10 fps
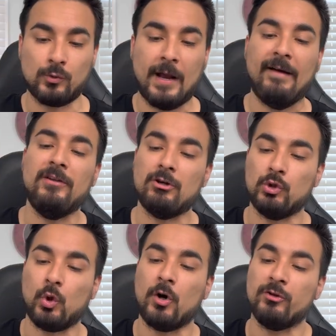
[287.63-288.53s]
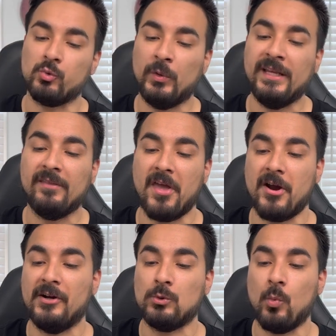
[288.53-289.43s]
So I have the Arizona Cardinals winning
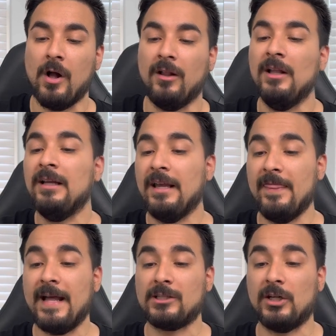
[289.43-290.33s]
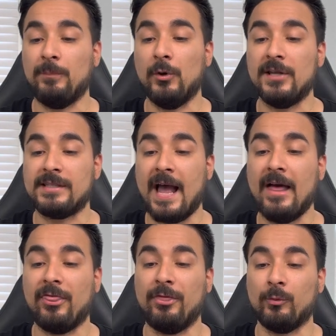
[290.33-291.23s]
there as well, and that's going to put us
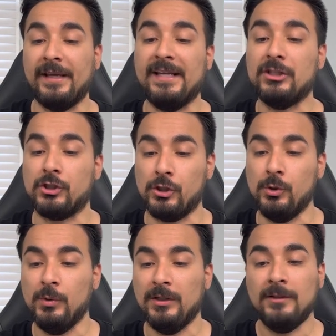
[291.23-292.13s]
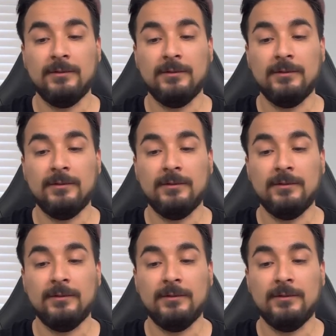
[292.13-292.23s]
at three and two